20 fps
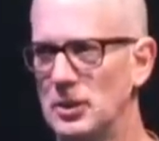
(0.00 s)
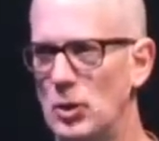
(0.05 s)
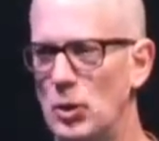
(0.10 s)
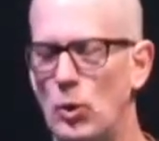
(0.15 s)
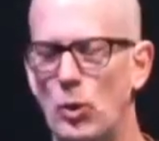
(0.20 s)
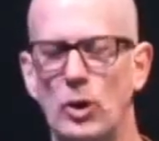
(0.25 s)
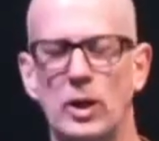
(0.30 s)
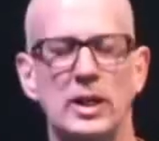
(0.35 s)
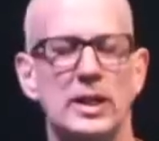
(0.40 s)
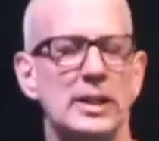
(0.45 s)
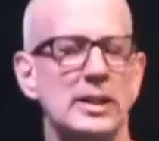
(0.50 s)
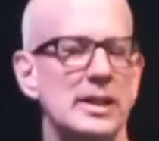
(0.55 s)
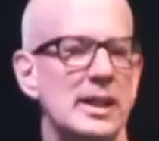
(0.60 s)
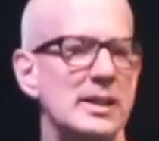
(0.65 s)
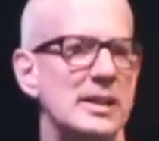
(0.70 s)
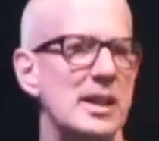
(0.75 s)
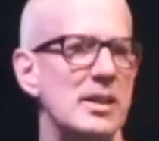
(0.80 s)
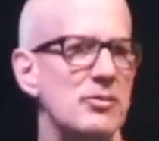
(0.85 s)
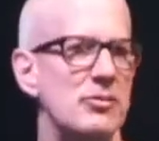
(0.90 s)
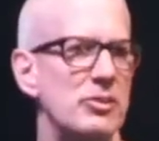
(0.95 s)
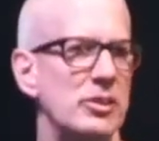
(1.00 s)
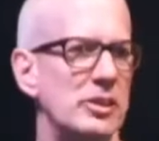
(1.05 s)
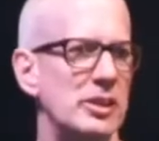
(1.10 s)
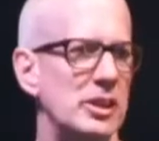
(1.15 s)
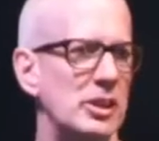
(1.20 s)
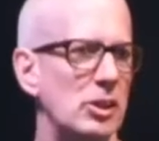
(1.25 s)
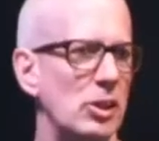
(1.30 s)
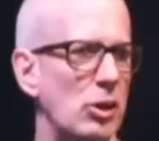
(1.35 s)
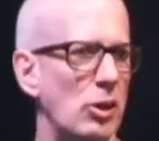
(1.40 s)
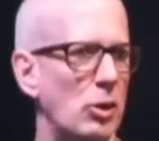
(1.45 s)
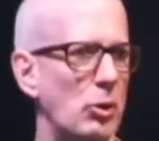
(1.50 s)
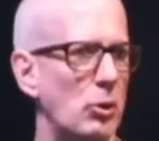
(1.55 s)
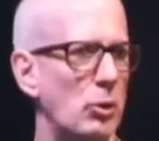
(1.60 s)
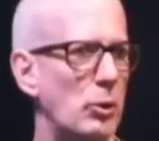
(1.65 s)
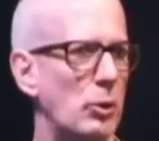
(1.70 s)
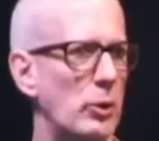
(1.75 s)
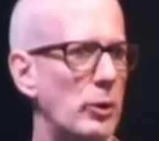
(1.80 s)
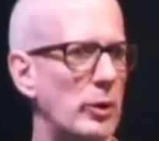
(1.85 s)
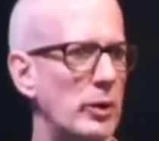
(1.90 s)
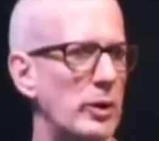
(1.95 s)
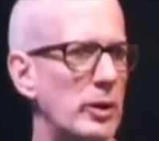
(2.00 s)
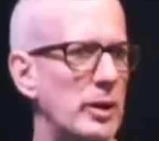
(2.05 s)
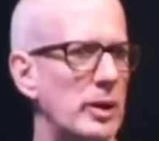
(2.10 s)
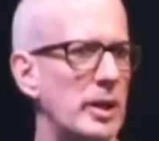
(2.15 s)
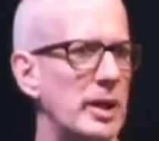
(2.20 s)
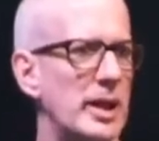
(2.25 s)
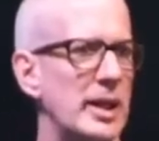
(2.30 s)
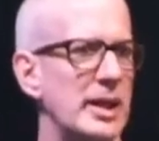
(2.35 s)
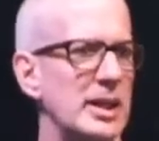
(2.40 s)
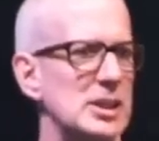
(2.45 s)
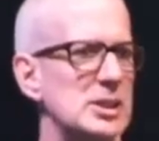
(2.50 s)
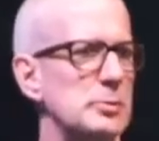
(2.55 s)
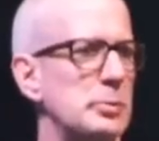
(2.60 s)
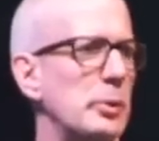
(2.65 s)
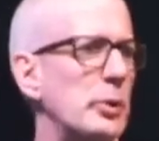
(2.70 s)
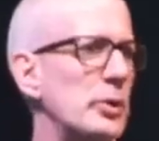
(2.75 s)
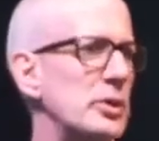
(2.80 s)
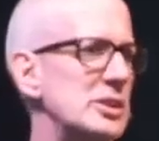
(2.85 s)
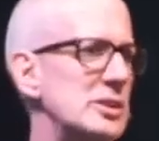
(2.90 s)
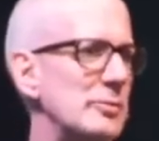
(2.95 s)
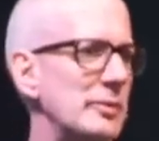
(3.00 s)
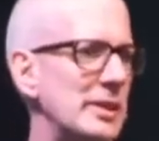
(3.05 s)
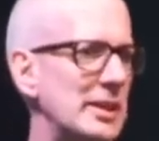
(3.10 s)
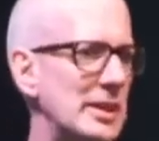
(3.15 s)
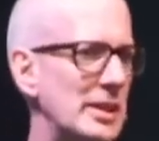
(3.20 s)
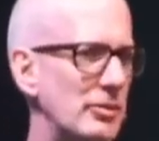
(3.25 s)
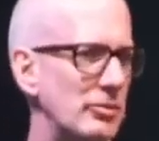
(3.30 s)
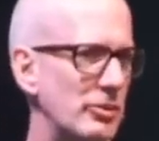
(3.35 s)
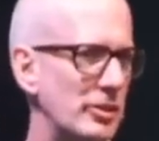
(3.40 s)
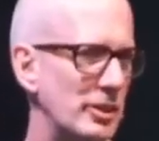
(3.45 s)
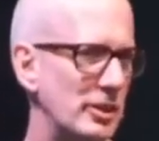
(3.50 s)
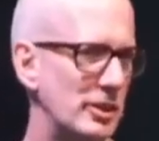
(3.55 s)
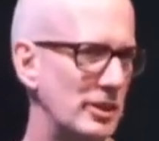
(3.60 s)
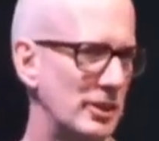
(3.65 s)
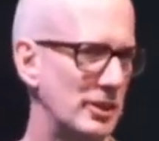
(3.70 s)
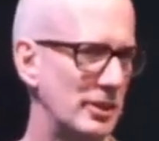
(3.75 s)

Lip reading: Or I can let that feeling go and explore something different.